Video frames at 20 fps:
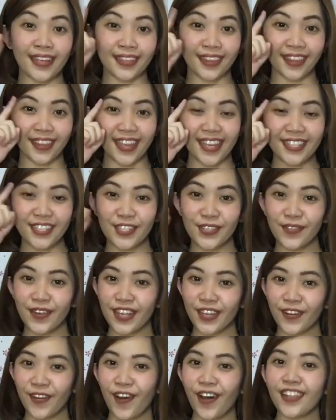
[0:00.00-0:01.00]
Let's
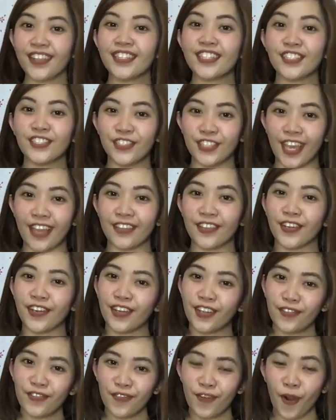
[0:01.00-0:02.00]
recall the
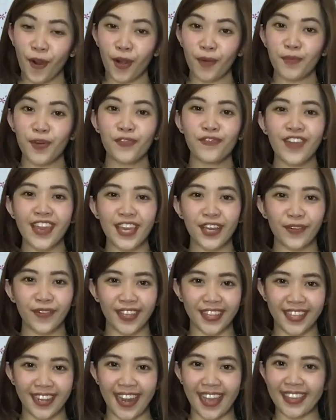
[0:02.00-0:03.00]
general form of a
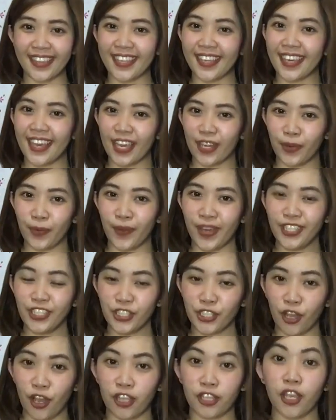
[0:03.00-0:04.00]
quadratic
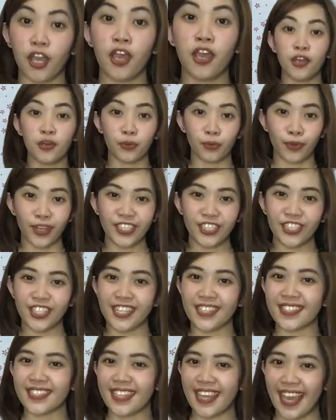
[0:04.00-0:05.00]
equation, which
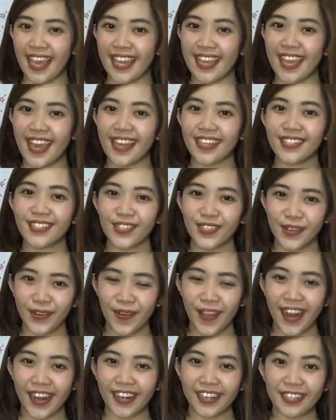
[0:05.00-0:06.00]
is ax
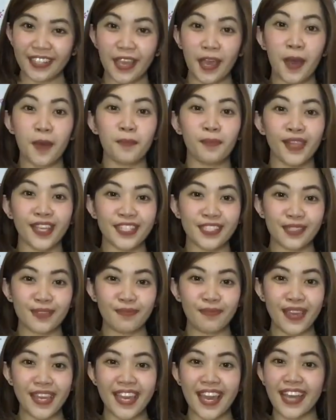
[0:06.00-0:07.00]
squared plus
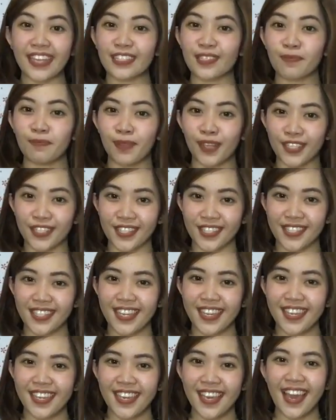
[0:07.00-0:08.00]
bx plus
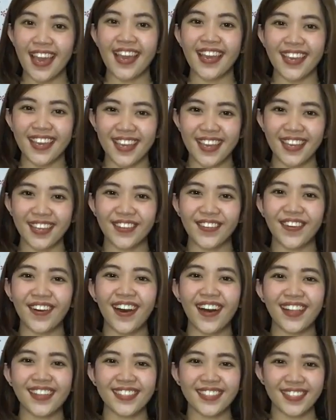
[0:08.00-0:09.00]
c
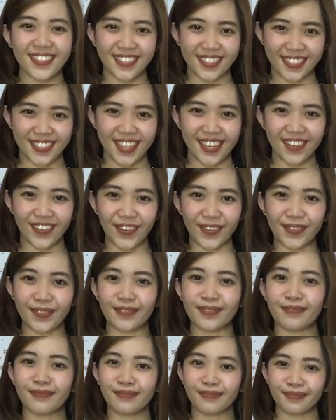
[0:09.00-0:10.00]
equals
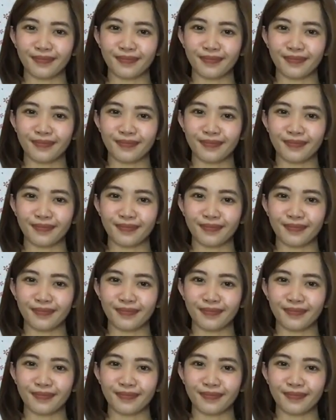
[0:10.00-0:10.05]
0.